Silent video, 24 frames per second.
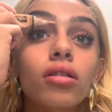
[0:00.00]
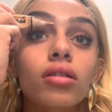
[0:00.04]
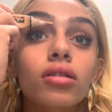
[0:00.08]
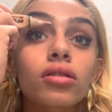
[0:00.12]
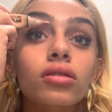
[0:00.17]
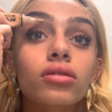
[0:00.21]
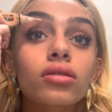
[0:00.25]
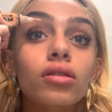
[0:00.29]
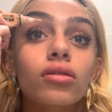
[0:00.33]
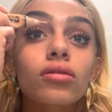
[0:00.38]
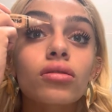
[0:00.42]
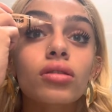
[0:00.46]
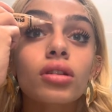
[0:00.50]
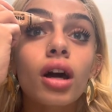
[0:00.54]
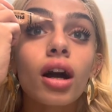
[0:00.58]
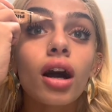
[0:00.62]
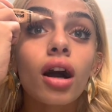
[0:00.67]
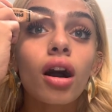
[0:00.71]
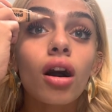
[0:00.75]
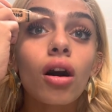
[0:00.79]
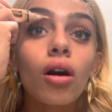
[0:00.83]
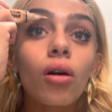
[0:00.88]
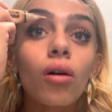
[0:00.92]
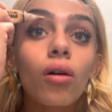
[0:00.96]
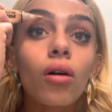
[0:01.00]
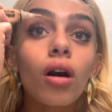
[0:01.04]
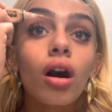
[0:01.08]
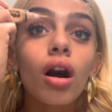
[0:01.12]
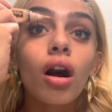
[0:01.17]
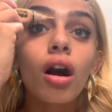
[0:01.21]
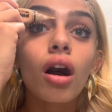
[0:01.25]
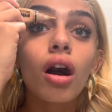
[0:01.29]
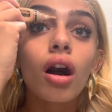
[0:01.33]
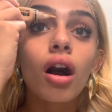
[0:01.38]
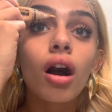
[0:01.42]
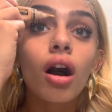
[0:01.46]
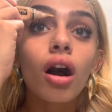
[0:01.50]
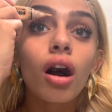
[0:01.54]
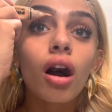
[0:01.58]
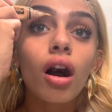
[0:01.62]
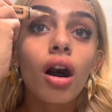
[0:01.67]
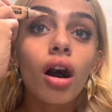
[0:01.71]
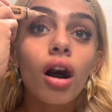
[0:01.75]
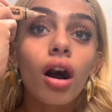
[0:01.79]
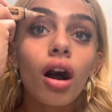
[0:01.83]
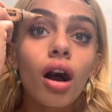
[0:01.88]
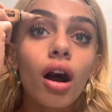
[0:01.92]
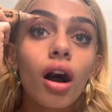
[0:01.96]
So now
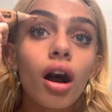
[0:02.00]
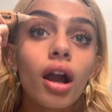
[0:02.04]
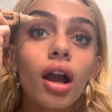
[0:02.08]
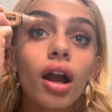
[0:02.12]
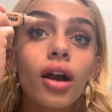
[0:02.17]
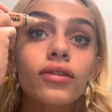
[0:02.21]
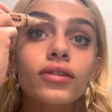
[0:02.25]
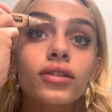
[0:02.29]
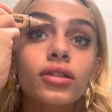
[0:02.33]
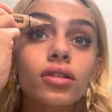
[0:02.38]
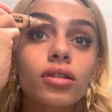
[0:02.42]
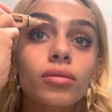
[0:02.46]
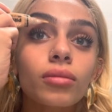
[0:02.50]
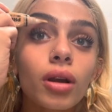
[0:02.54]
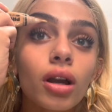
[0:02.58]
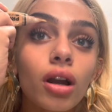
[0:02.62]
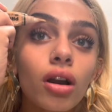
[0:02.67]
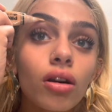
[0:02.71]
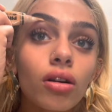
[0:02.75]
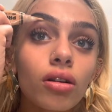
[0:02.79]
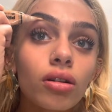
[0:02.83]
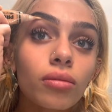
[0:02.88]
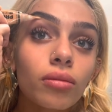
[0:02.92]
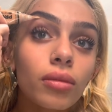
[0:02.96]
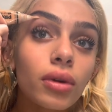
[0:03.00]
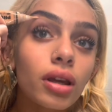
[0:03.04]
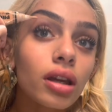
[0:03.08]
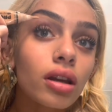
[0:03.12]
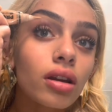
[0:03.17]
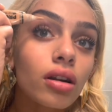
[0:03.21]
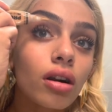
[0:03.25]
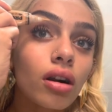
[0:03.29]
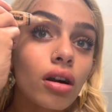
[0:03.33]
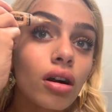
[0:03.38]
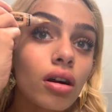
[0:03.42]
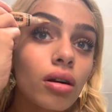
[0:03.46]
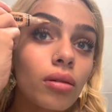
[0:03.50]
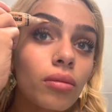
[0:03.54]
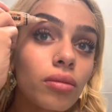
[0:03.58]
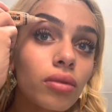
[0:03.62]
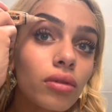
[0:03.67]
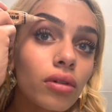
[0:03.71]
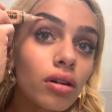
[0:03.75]
I have to do my own makeup